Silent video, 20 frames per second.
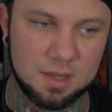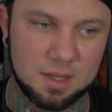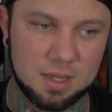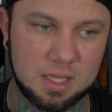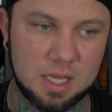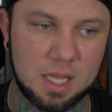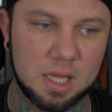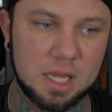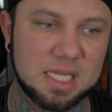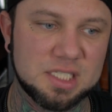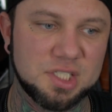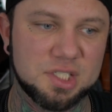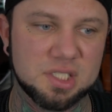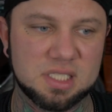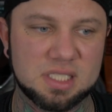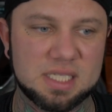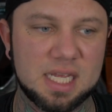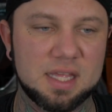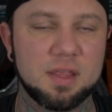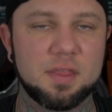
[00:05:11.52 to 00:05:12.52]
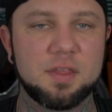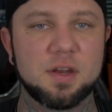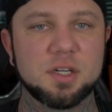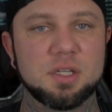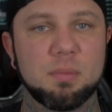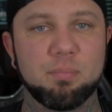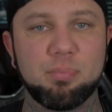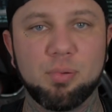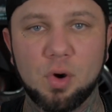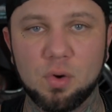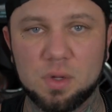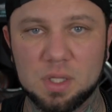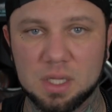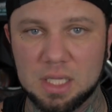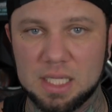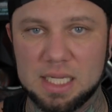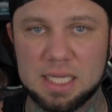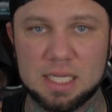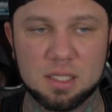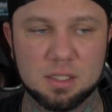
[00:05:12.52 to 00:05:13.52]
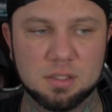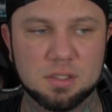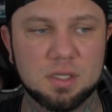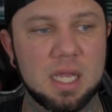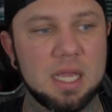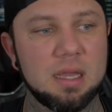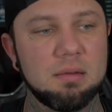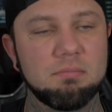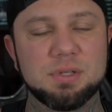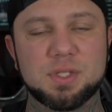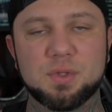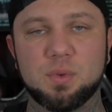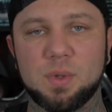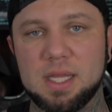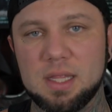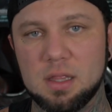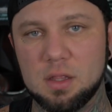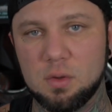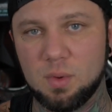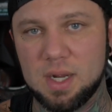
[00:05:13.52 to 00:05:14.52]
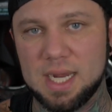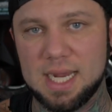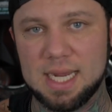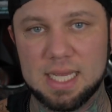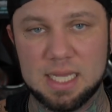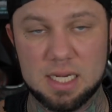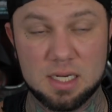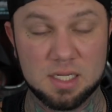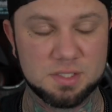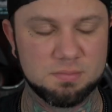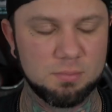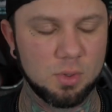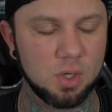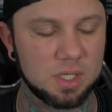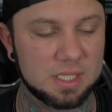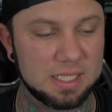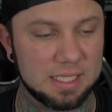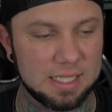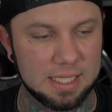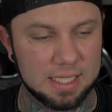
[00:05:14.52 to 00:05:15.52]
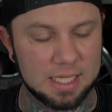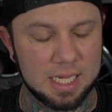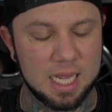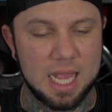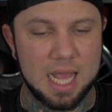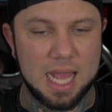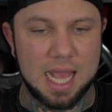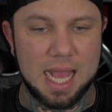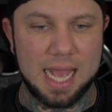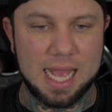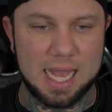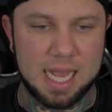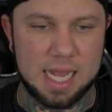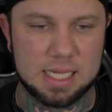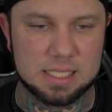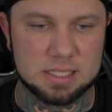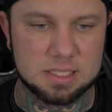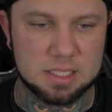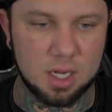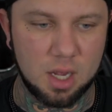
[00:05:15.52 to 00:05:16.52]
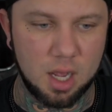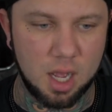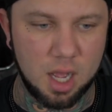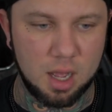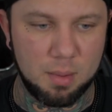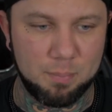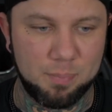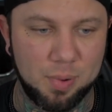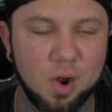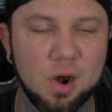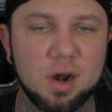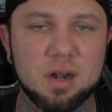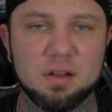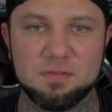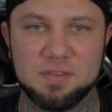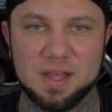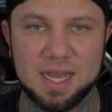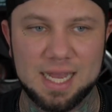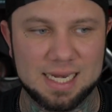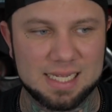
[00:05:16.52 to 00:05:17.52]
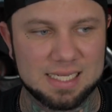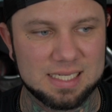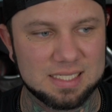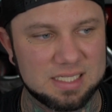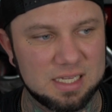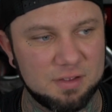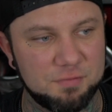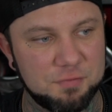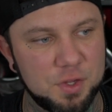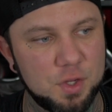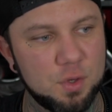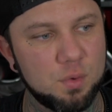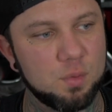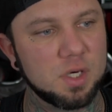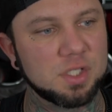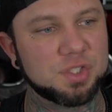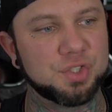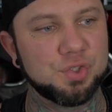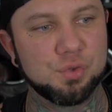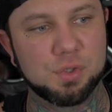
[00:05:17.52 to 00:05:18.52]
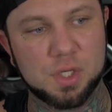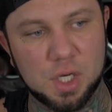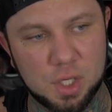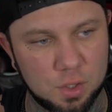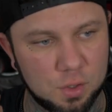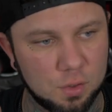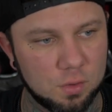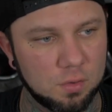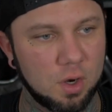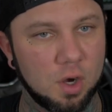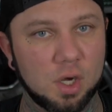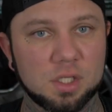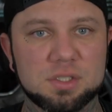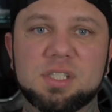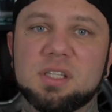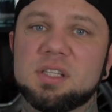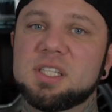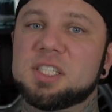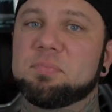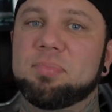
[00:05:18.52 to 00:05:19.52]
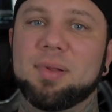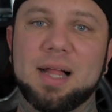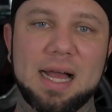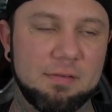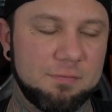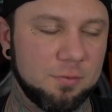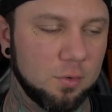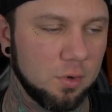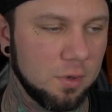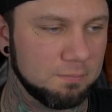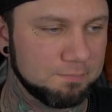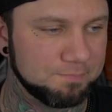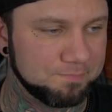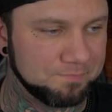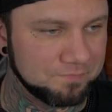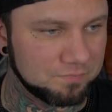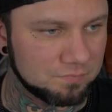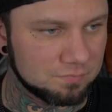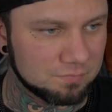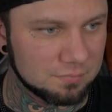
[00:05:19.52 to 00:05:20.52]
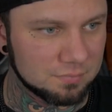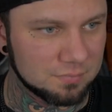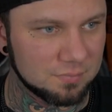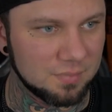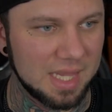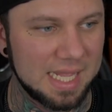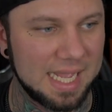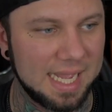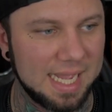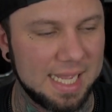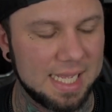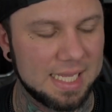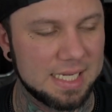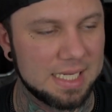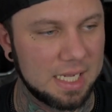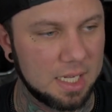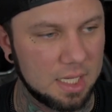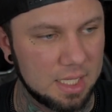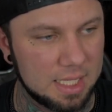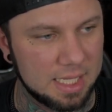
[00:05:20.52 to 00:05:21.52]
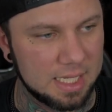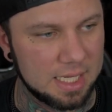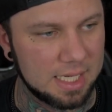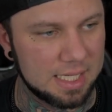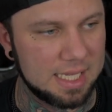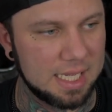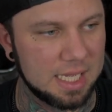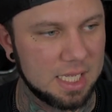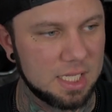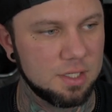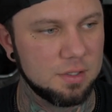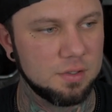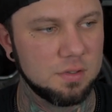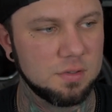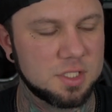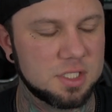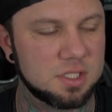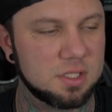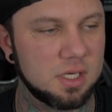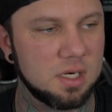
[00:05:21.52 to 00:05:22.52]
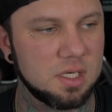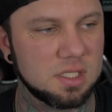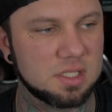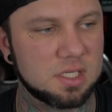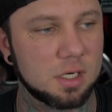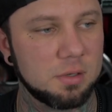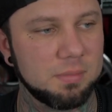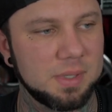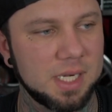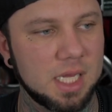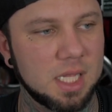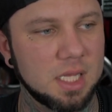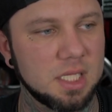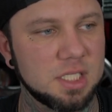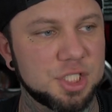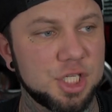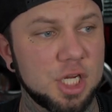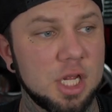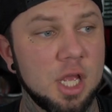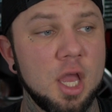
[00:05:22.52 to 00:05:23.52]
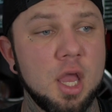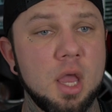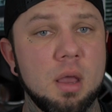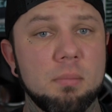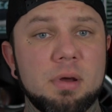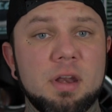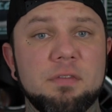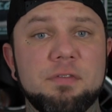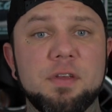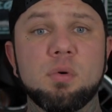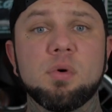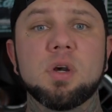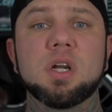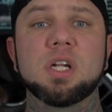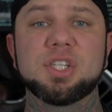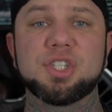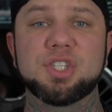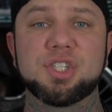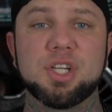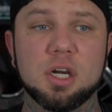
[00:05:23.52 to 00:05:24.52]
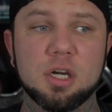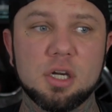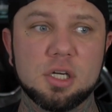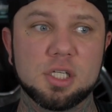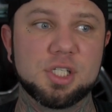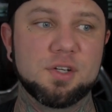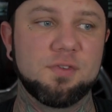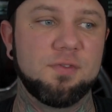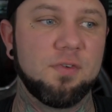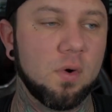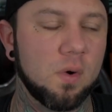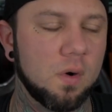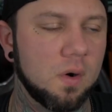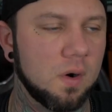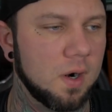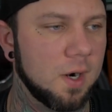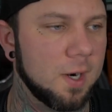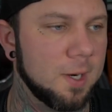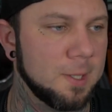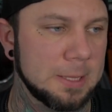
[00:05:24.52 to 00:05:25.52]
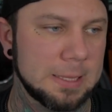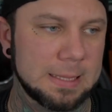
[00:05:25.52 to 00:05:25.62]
let's just say that there's a broken link in between the way it is marketed. And part of that is, if you were to go onto this platform, and again, I can't use certain terminology, but if you were to search for,